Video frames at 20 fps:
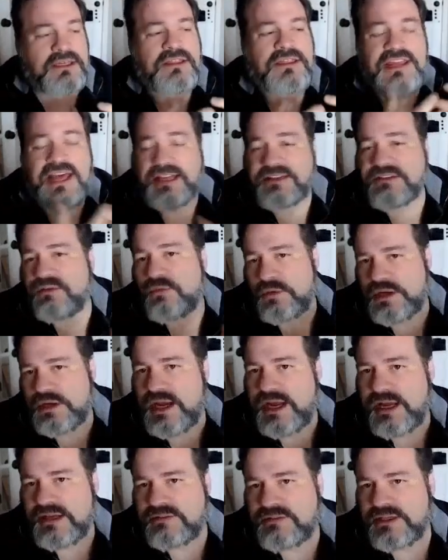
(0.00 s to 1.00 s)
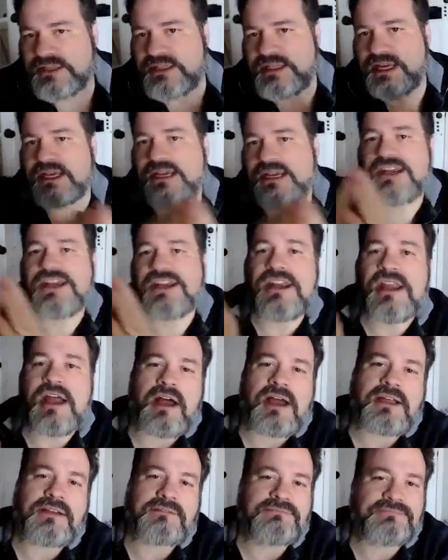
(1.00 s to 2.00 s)
That's what I excel at,
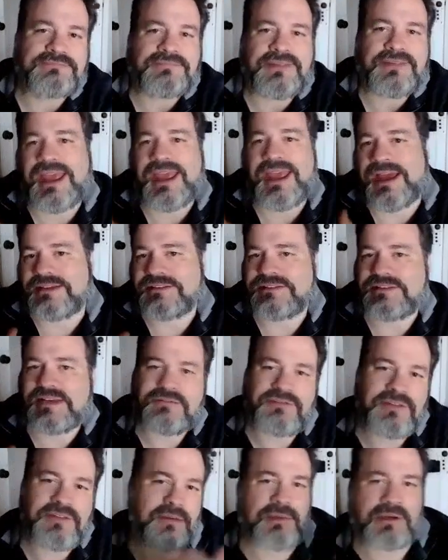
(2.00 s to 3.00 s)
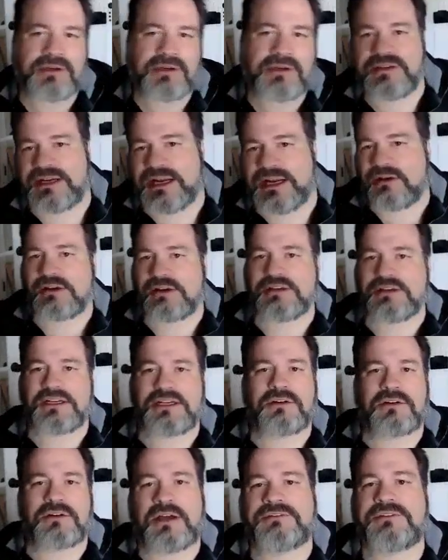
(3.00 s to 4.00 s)
not hey, I saved $10 an hour.
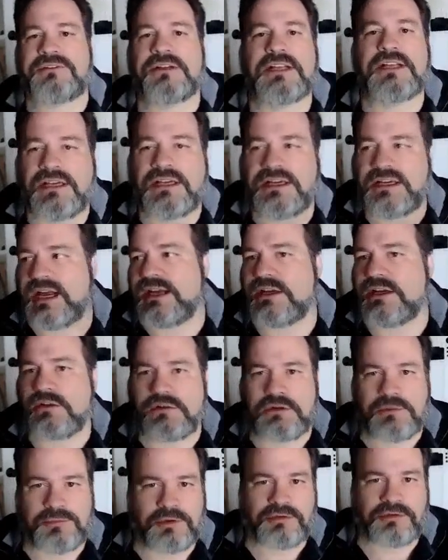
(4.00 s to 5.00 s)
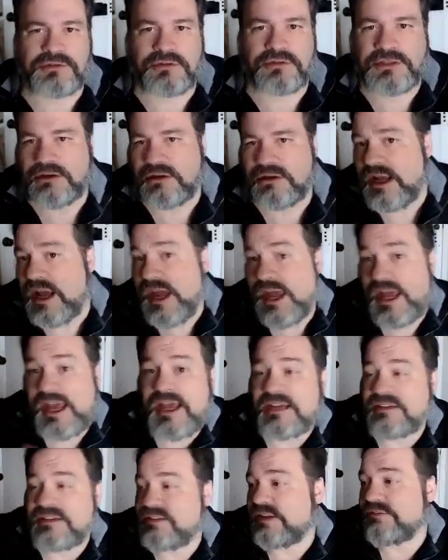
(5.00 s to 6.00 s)
I feel like a Geico commercial,
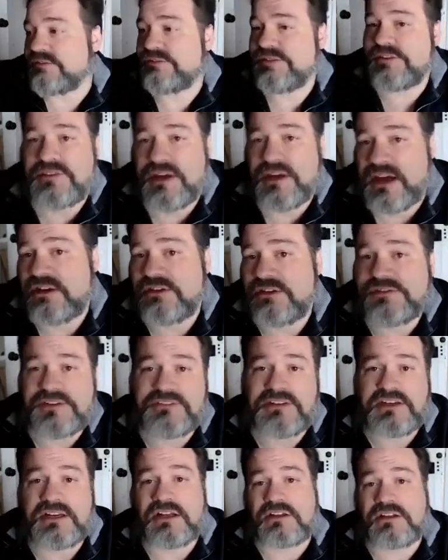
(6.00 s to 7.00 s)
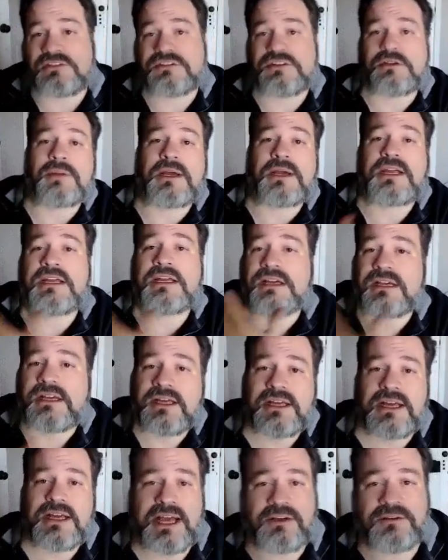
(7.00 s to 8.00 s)
hey, I saved $150 on my
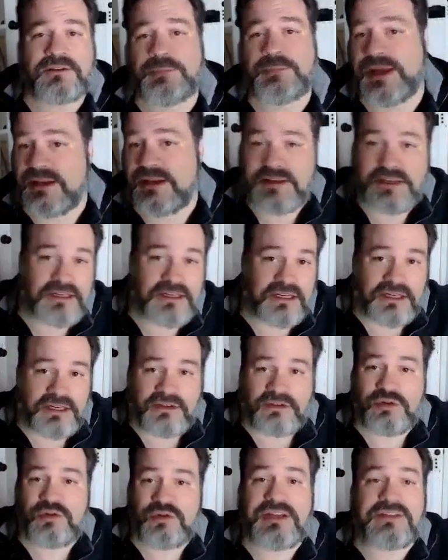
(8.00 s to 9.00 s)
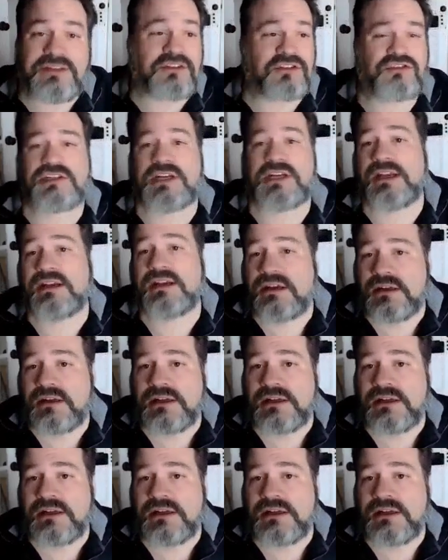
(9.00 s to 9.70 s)
house painting, who gives a shit?